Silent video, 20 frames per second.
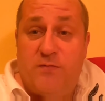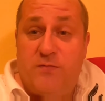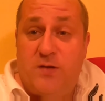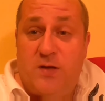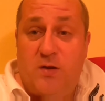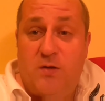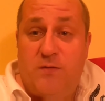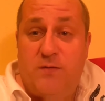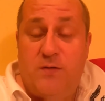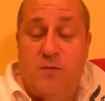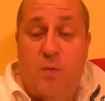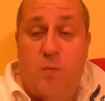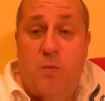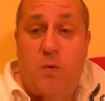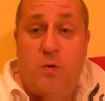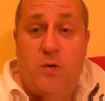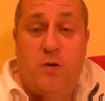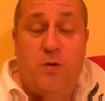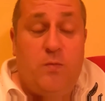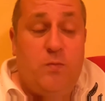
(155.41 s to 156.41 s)
You know, he'll
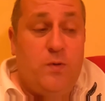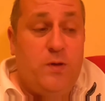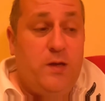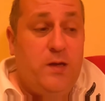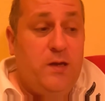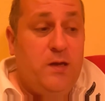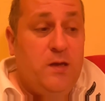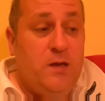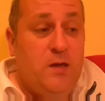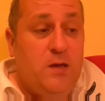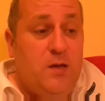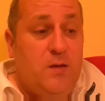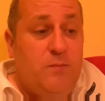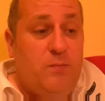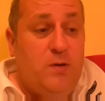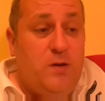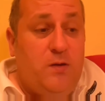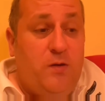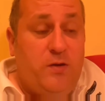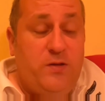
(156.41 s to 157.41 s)
put up with it.
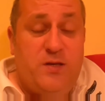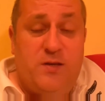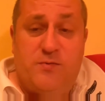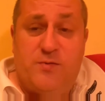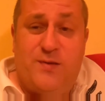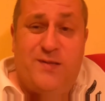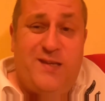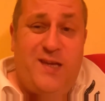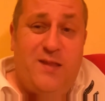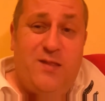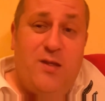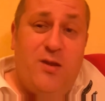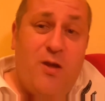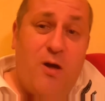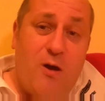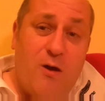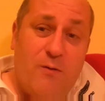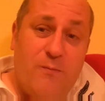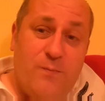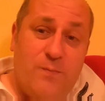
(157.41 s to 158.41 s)
But nine times out of ten, they're
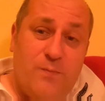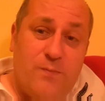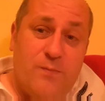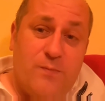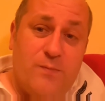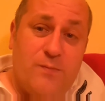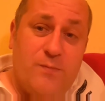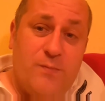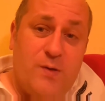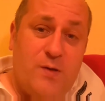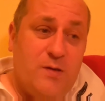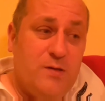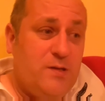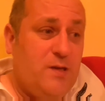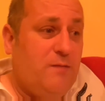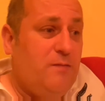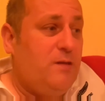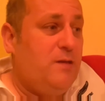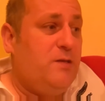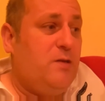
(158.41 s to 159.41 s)
not. Because
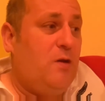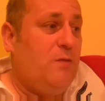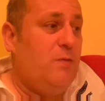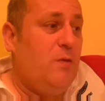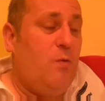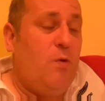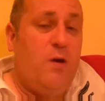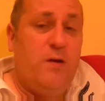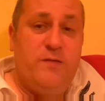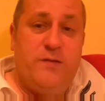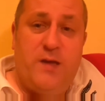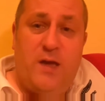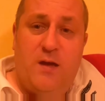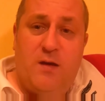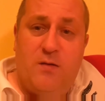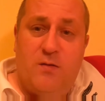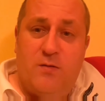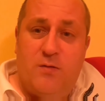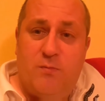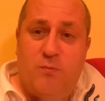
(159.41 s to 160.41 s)
the they time the wife's
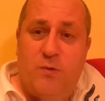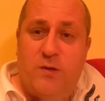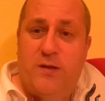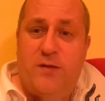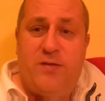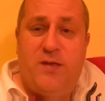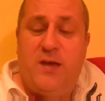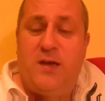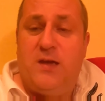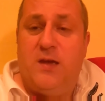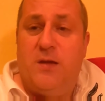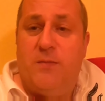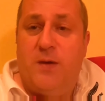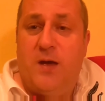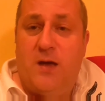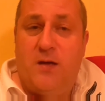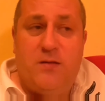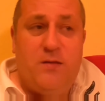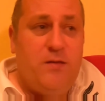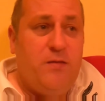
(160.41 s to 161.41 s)
out, what they're thinking
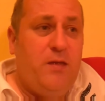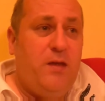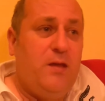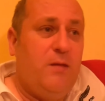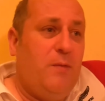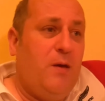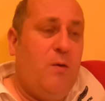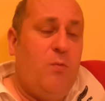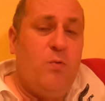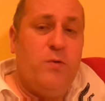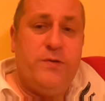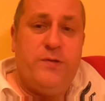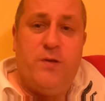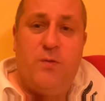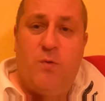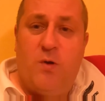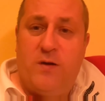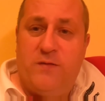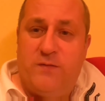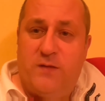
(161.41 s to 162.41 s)
about, they're thinking about what's the
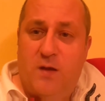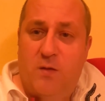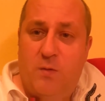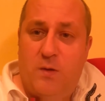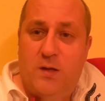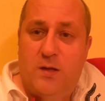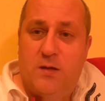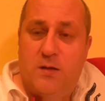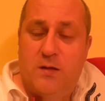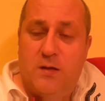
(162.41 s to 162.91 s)
wife doing.